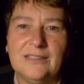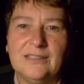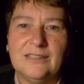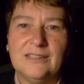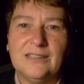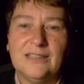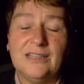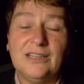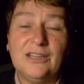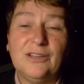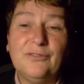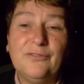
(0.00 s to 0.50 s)

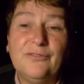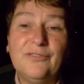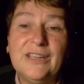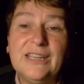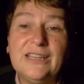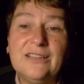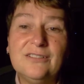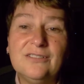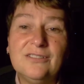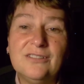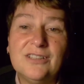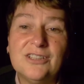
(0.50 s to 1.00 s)
Can you
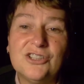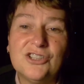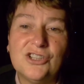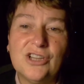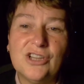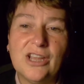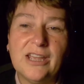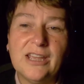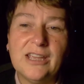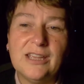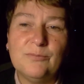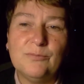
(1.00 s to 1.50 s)
feel the
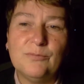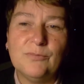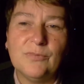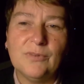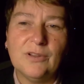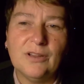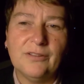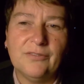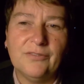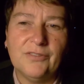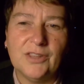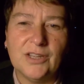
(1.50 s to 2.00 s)
shame
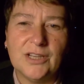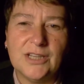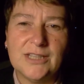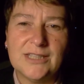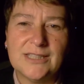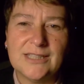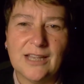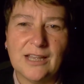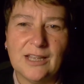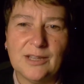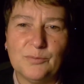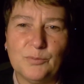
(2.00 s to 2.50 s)
of the
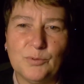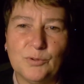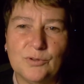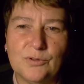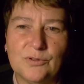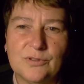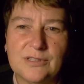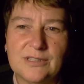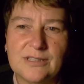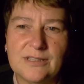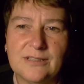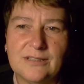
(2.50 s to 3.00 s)

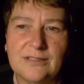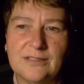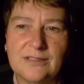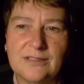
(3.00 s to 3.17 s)
disciples?